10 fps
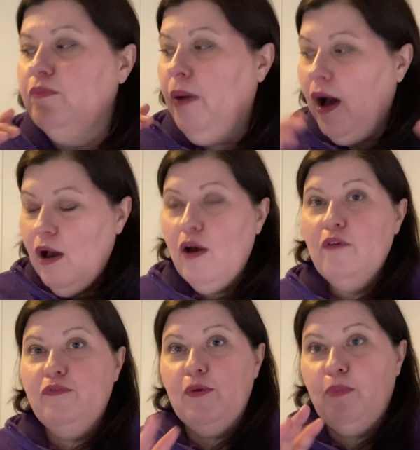part
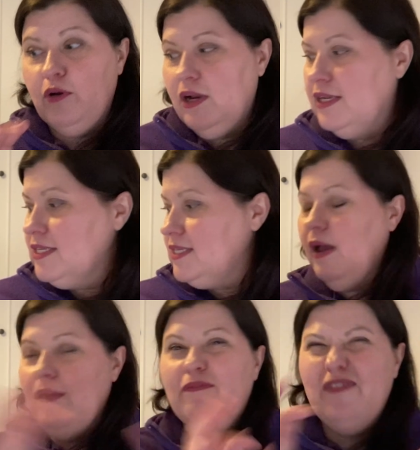of the products
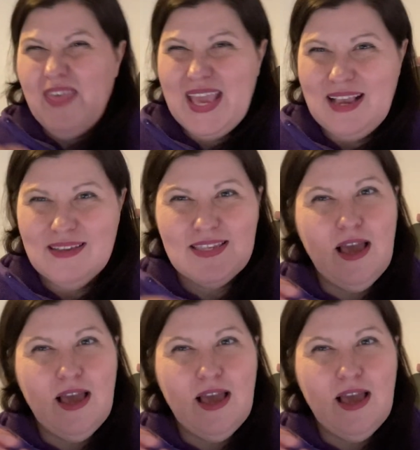and things